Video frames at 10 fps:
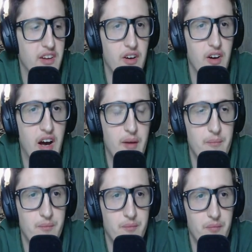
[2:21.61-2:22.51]

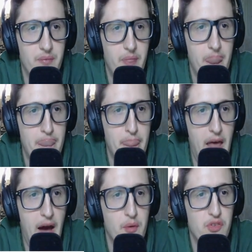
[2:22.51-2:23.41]

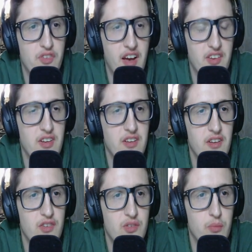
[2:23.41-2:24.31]
I was testing
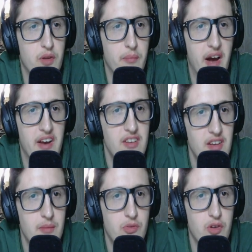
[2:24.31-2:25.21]
this with my
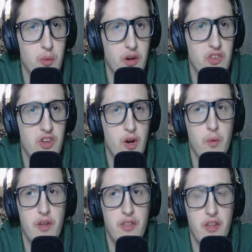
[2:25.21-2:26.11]
team, so we're gonna start
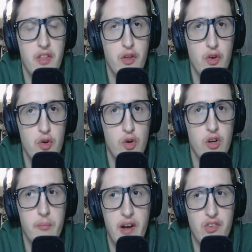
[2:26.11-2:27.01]
with the New
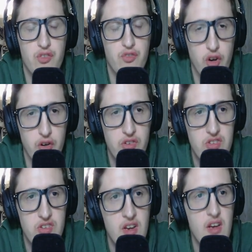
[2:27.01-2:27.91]
York Mets
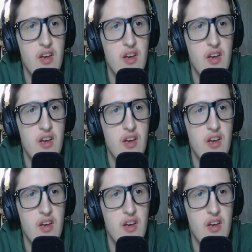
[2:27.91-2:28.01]
first,